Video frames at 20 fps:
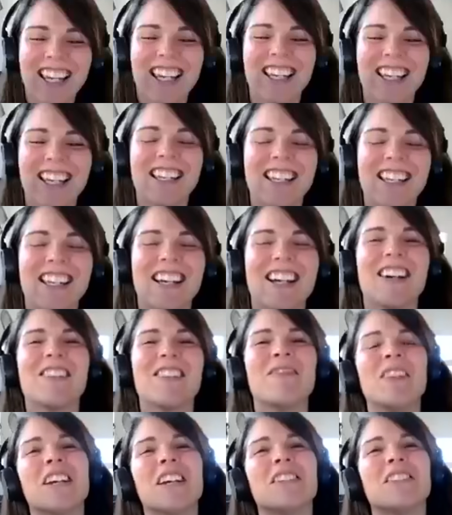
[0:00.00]
And
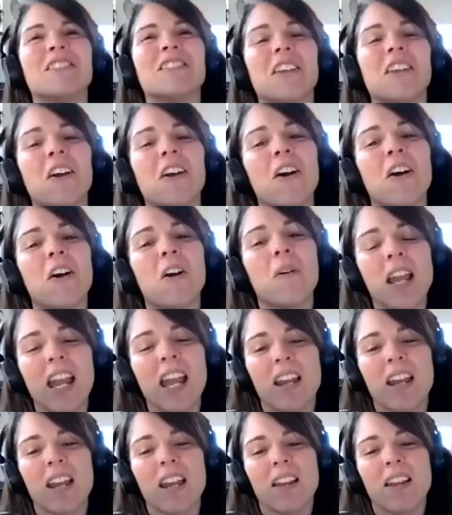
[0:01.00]

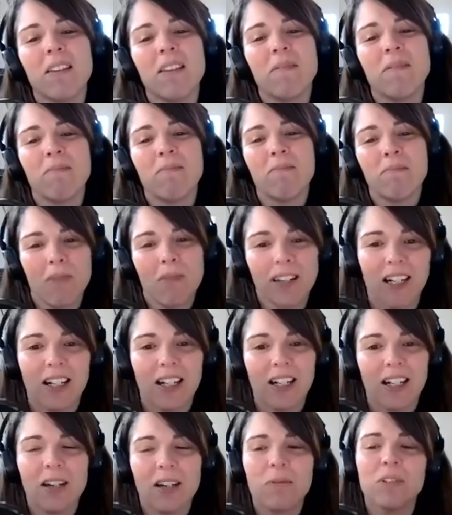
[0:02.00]
and
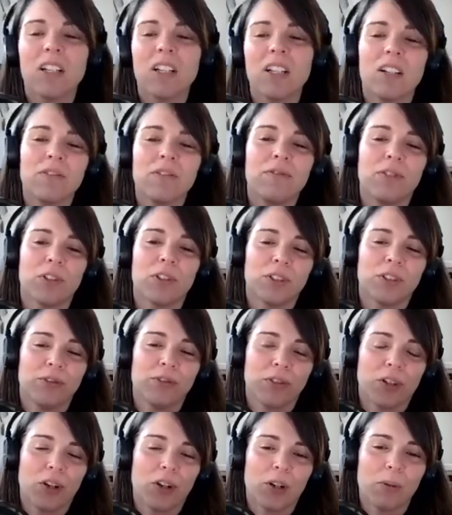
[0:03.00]
Monica, it was not a first
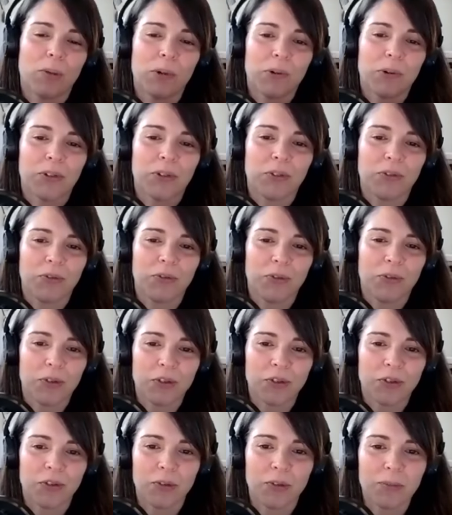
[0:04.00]
for her, but it was first
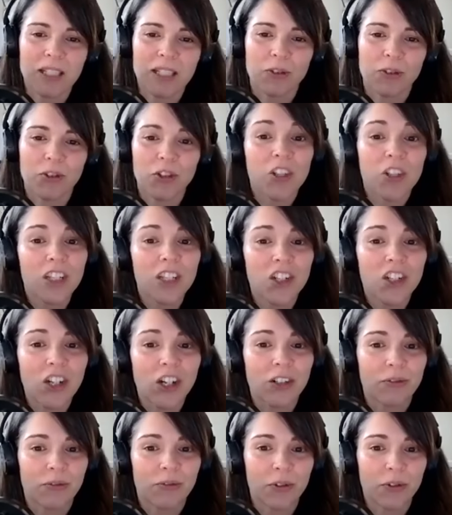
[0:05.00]
for me. So she shared the
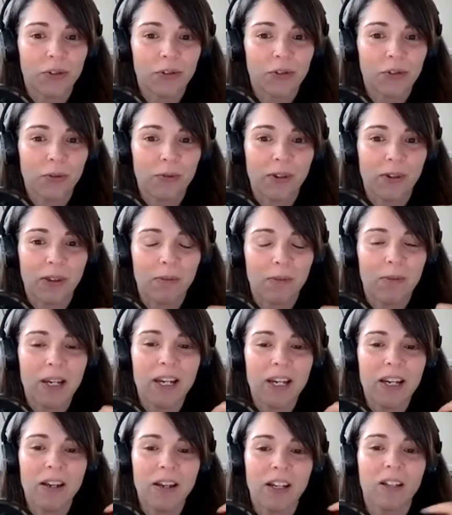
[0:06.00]
first with
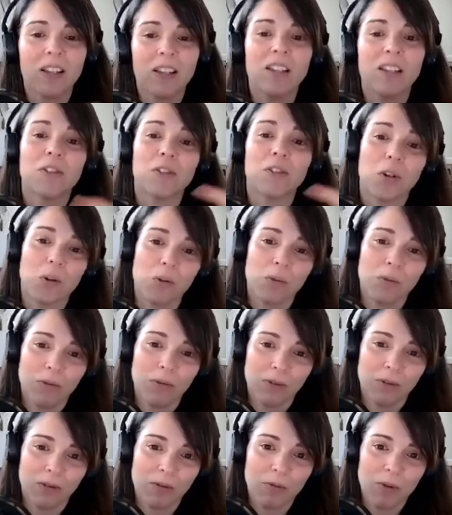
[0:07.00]
me. So
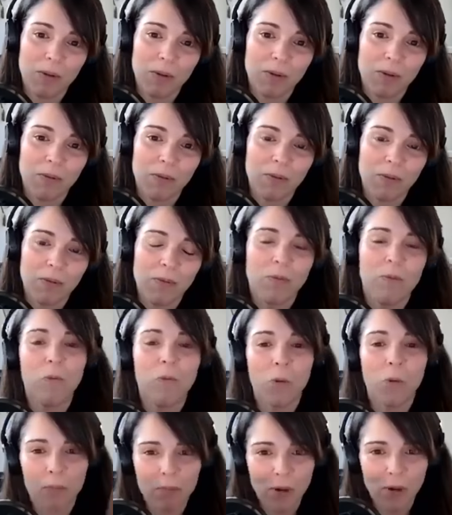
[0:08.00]
we
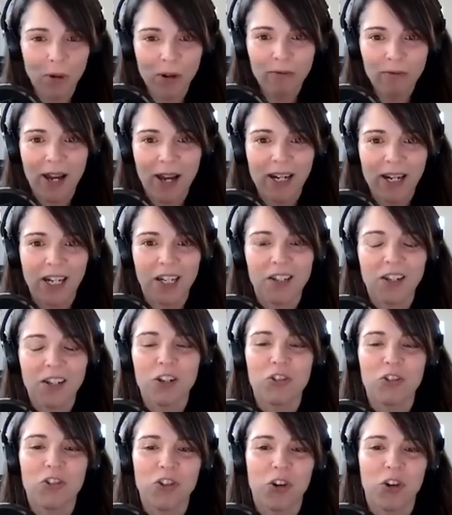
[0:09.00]
were both back in
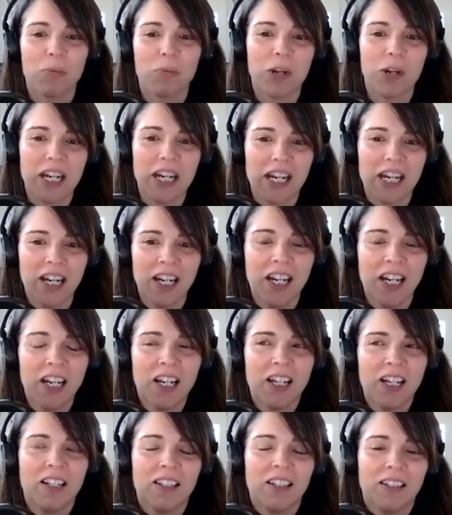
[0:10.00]
Germany.
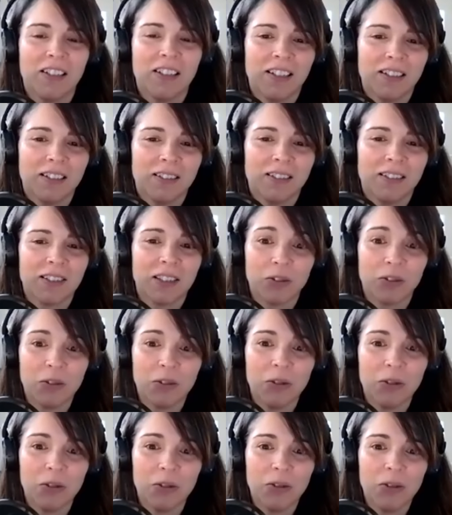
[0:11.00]
Is it
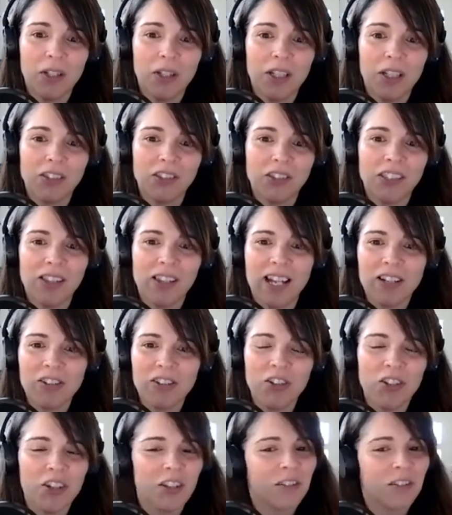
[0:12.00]
2 years now? Last
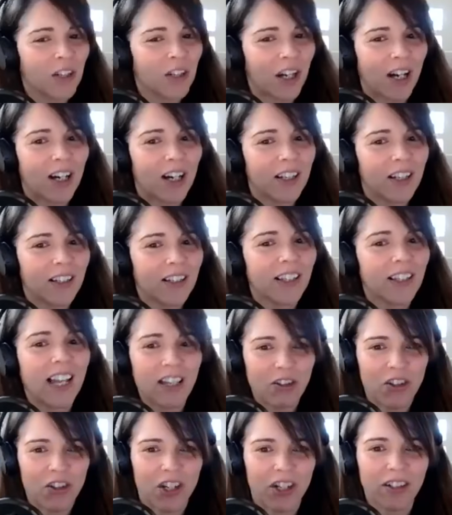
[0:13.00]
year? Good God,
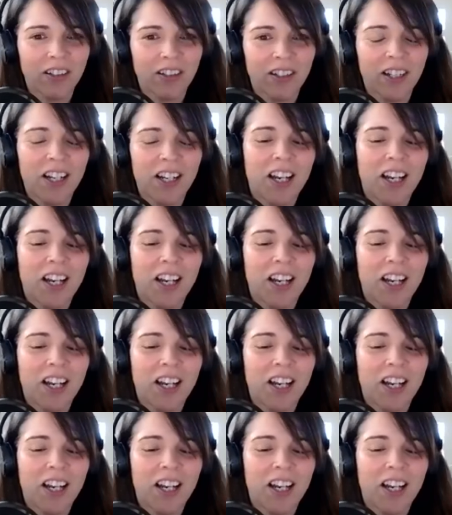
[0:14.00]
last year.